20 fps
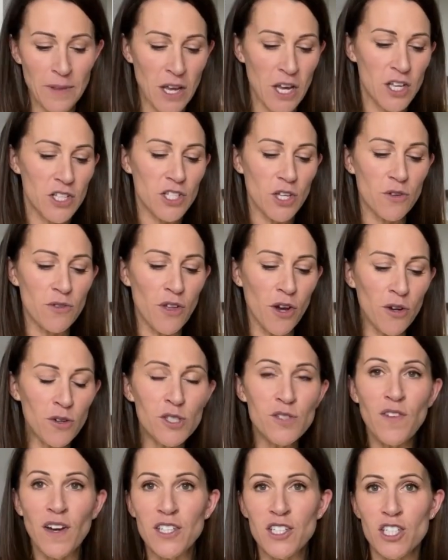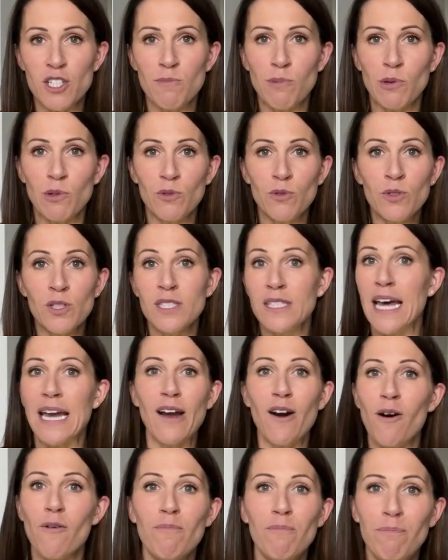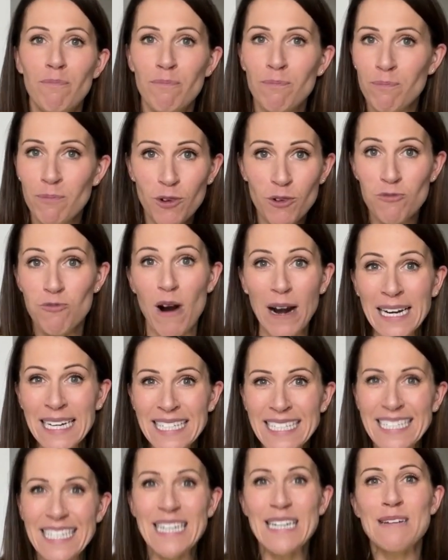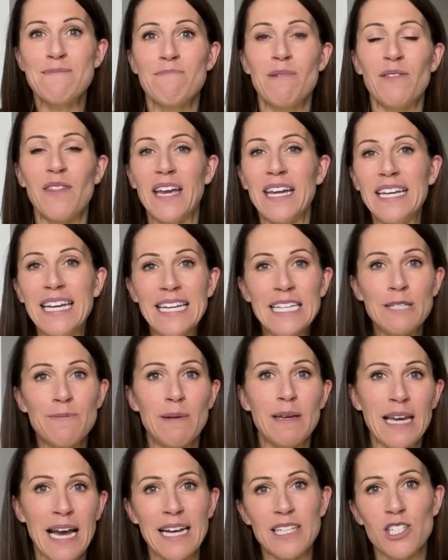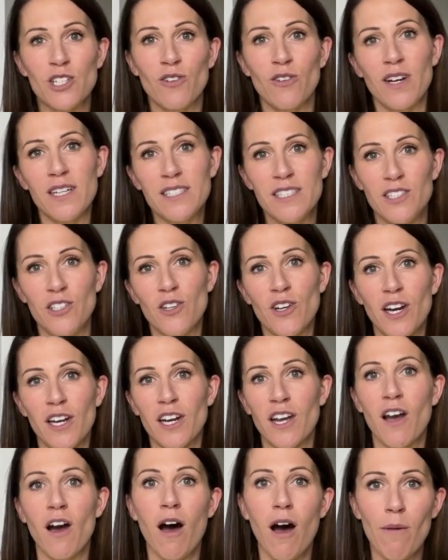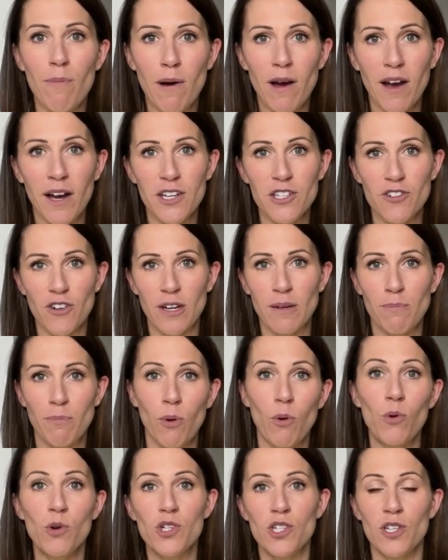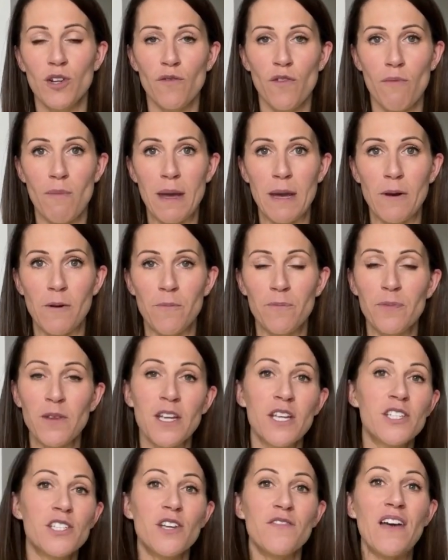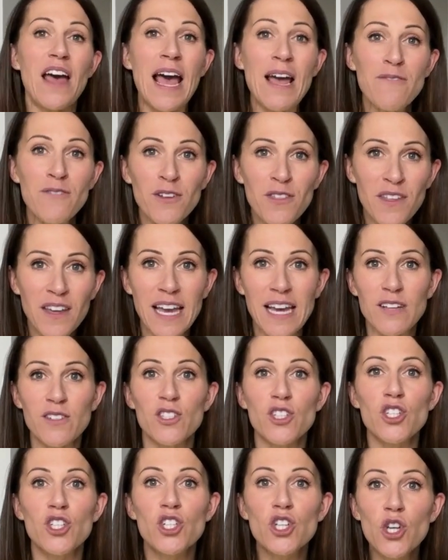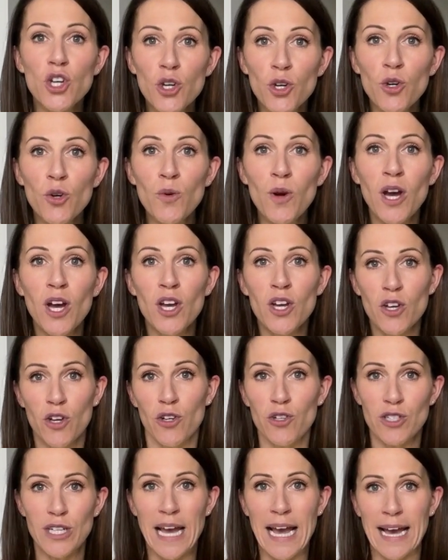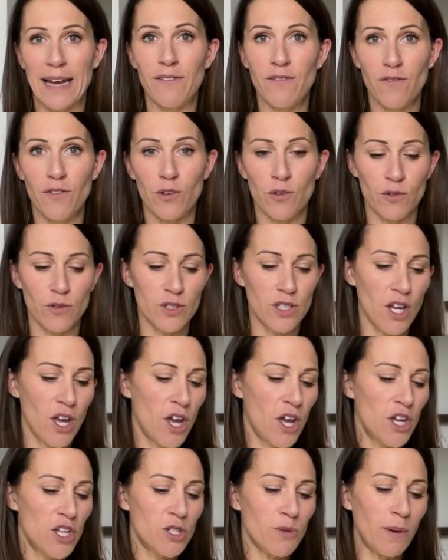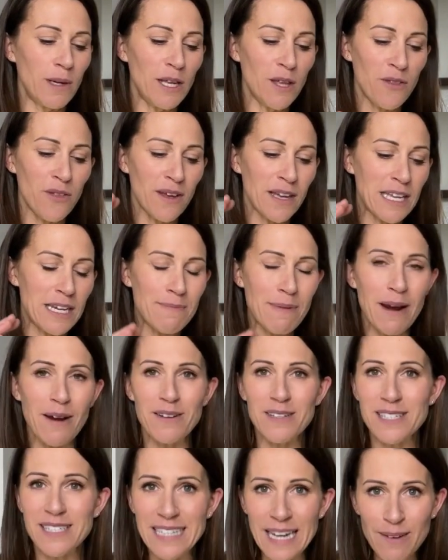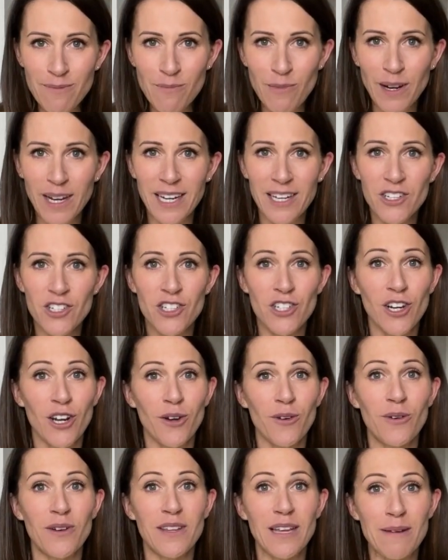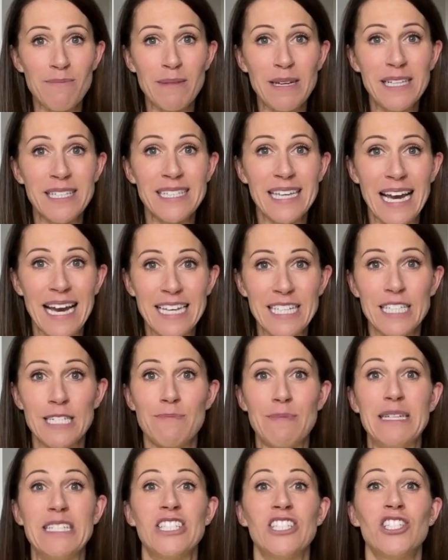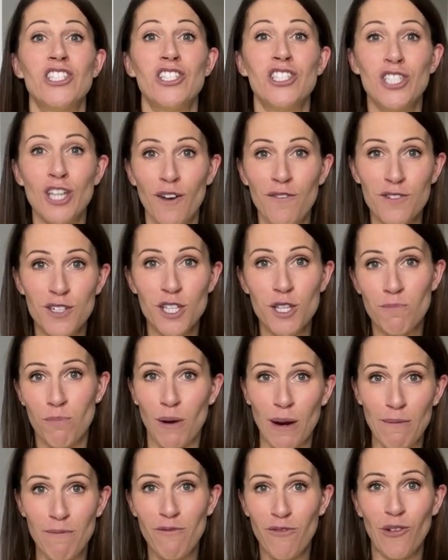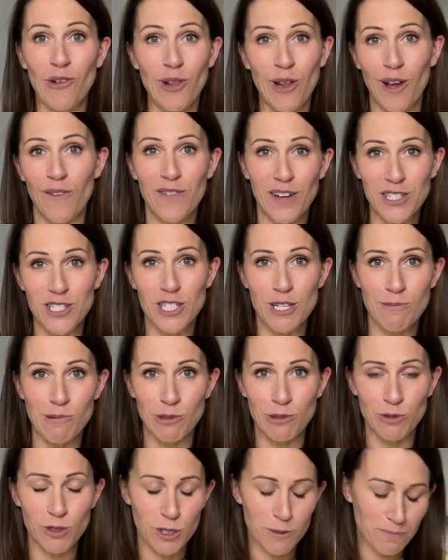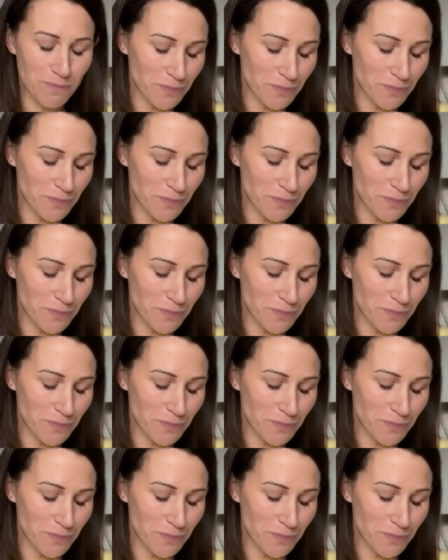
So those vegetables, they are great, but they need to be categorized in your kind of carbohydrate portion of the meal. So if everything else, two good handfuls. So when you're thinking about a sandwich, you know, that means it has to be stuffed to the brim full of vegetables.